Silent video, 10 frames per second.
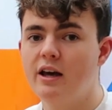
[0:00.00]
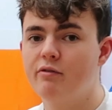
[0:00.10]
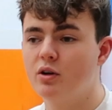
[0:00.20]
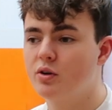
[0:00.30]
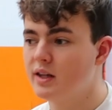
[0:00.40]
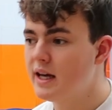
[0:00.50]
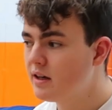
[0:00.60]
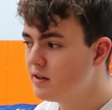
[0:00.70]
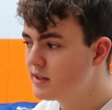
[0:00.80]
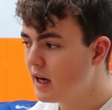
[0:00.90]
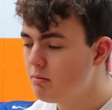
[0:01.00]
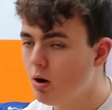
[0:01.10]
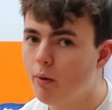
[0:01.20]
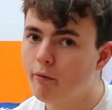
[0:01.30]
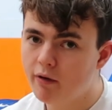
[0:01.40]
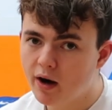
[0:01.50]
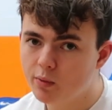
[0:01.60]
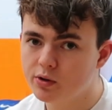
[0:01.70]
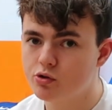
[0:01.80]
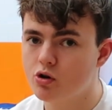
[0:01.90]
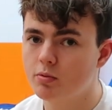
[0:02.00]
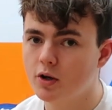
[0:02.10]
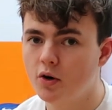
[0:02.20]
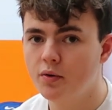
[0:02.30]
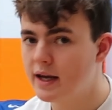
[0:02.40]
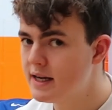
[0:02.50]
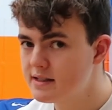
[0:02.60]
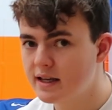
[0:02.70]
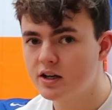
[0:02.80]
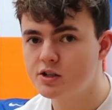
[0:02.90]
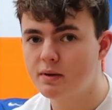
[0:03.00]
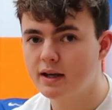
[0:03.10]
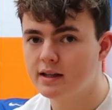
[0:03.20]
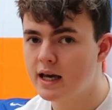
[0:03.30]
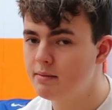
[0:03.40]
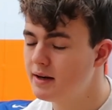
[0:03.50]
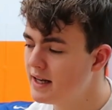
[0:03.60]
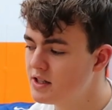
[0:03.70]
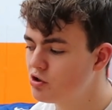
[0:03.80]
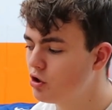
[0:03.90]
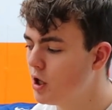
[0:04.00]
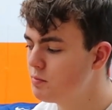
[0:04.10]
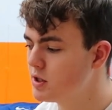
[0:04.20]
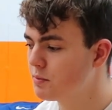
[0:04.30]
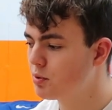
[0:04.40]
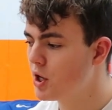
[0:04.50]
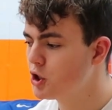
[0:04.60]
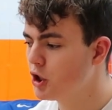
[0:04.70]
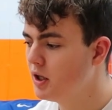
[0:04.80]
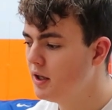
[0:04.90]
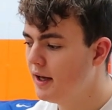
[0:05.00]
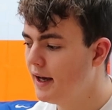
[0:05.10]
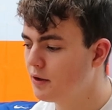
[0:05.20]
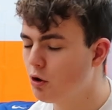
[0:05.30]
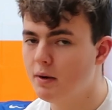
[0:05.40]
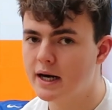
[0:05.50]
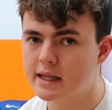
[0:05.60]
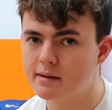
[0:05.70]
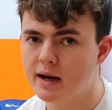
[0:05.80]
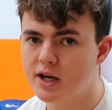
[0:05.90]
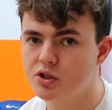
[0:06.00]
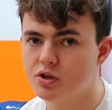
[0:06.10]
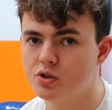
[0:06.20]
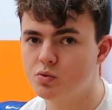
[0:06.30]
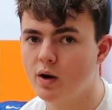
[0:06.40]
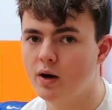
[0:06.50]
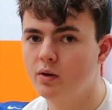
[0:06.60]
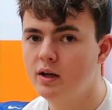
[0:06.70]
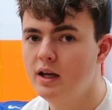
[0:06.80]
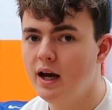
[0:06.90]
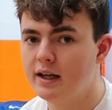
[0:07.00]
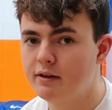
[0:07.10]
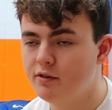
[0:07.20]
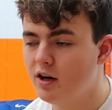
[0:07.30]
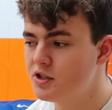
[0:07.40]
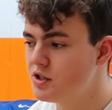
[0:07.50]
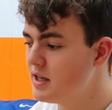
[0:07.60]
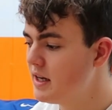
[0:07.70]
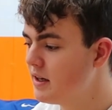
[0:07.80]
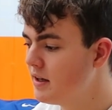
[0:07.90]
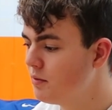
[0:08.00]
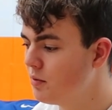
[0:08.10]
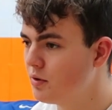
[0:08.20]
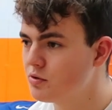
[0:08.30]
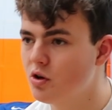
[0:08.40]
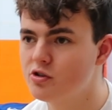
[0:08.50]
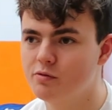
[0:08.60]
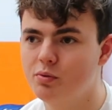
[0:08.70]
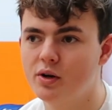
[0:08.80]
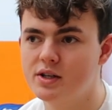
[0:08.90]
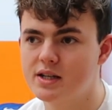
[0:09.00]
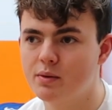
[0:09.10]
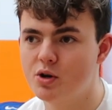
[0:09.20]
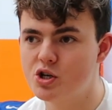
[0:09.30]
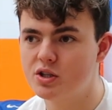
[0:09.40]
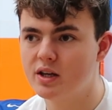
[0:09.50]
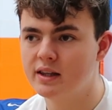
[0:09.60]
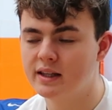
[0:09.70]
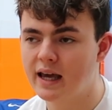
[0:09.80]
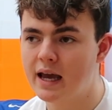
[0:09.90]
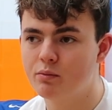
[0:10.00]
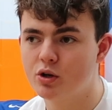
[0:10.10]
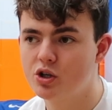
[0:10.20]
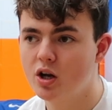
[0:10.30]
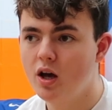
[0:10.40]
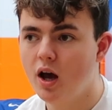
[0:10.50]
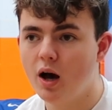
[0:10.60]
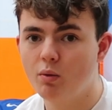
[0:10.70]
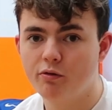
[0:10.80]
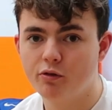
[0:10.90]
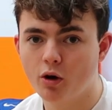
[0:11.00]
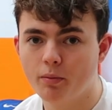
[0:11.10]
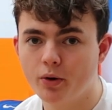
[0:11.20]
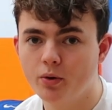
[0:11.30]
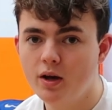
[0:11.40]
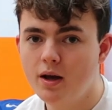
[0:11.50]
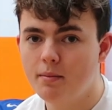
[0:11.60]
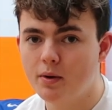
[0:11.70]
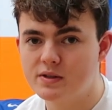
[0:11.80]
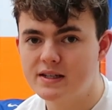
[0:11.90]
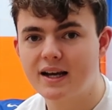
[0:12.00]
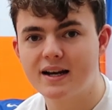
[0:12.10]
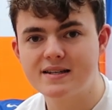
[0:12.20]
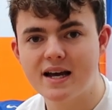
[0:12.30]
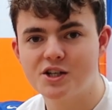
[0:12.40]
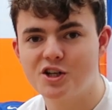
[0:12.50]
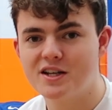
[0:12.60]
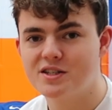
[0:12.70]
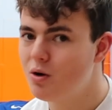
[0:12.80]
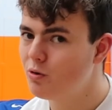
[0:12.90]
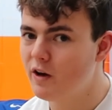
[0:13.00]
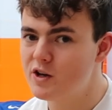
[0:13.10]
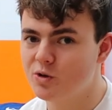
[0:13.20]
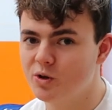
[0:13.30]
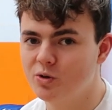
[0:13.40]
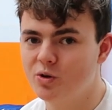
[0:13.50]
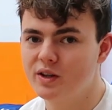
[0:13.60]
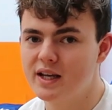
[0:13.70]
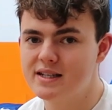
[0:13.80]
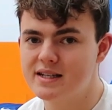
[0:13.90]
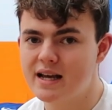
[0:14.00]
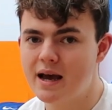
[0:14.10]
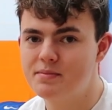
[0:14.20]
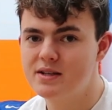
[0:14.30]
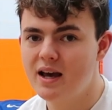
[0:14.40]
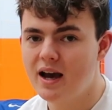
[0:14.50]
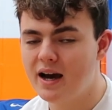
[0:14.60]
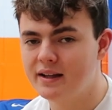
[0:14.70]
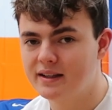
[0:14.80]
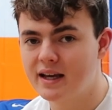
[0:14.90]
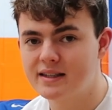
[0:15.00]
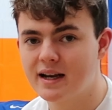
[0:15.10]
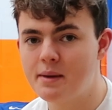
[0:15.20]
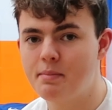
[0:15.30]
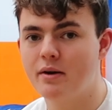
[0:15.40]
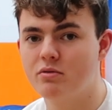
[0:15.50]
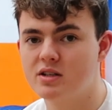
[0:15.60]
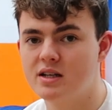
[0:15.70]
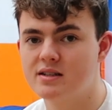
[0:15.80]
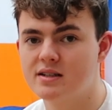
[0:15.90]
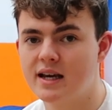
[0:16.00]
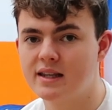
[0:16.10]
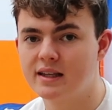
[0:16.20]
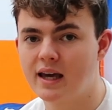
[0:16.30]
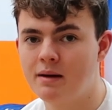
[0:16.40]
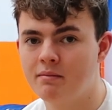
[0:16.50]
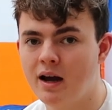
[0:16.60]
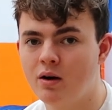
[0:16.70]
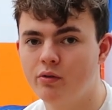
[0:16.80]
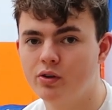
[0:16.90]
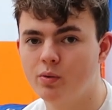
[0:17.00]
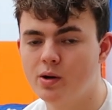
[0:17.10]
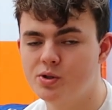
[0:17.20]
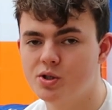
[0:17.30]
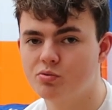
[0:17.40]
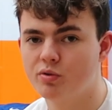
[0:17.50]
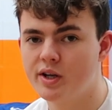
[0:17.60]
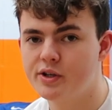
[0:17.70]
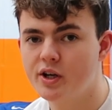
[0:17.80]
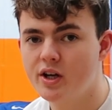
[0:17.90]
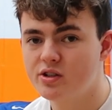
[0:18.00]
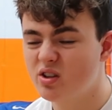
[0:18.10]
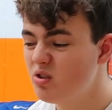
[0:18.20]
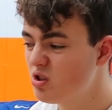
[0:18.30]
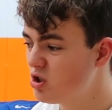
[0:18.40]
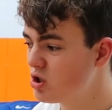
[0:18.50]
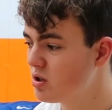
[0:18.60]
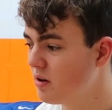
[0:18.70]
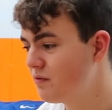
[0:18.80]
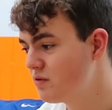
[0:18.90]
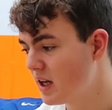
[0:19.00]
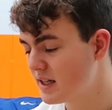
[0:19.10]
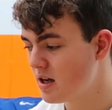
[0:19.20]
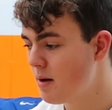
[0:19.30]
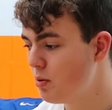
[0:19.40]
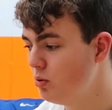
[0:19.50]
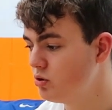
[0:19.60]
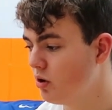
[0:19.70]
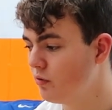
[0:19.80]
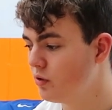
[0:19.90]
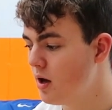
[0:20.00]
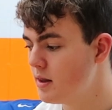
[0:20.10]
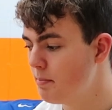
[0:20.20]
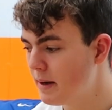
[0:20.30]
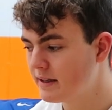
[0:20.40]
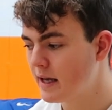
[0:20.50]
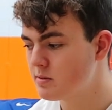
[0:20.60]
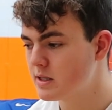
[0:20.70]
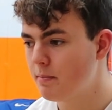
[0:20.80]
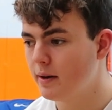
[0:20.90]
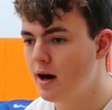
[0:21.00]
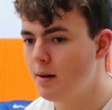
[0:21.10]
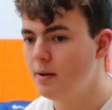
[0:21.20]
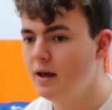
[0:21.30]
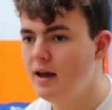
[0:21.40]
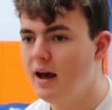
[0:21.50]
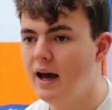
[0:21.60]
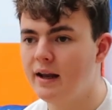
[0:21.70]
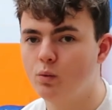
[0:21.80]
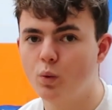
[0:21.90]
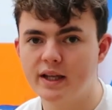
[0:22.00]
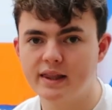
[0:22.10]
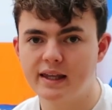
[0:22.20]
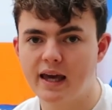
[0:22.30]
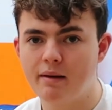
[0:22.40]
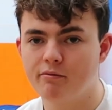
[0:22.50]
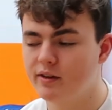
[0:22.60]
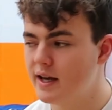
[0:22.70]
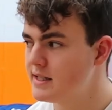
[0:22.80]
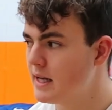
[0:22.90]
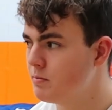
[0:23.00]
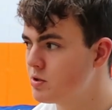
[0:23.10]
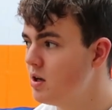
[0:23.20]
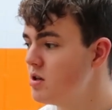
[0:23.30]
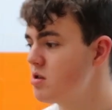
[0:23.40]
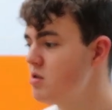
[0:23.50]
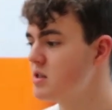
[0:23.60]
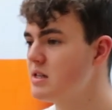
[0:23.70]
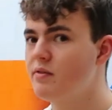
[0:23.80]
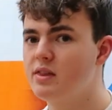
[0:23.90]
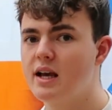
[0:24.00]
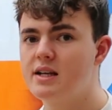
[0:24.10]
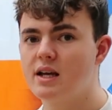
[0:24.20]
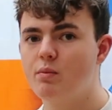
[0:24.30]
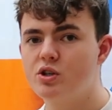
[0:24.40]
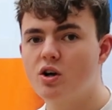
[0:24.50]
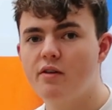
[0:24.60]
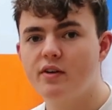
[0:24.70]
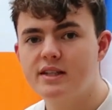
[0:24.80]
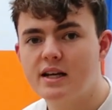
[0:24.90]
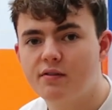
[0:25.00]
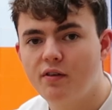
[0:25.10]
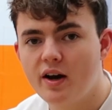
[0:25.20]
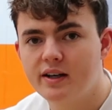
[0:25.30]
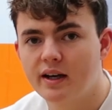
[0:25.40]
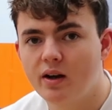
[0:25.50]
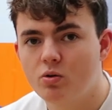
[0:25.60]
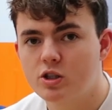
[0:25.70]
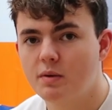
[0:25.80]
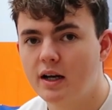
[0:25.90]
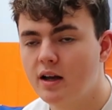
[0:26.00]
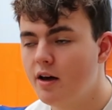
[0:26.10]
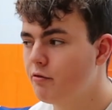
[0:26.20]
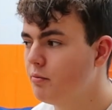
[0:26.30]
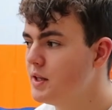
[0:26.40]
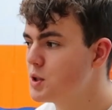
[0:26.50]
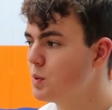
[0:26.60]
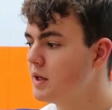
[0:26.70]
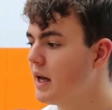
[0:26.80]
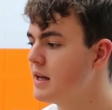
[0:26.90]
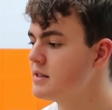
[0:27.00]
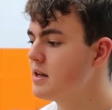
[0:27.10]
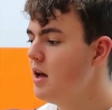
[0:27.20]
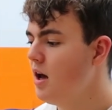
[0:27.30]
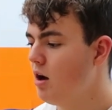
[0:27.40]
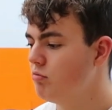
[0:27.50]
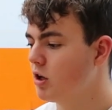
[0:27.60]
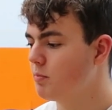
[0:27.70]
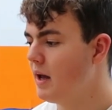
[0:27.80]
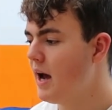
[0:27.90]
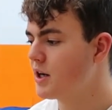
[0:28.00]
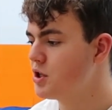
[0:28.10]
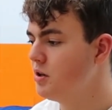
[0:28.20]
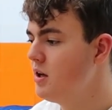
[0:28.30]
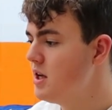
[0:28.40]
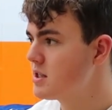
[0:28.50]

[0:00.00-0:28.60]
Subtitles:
If we look at the England game, Owen Farrell with the drop goal, he's England's big name, and he stood up to the pressure and got man of the match as well. And then for Argentina, well, there's lots of points in the game which were phenomenal. But it was Nicolas Sanchez, the old veteran, who got the intercept and kicked a late penalty to take the game out of the Welsh's reach. So those are just examples of the big name stepping up and winning the game for their teams. So those are seven things in which I have identified and ultimately learned from this weekend's rugby action.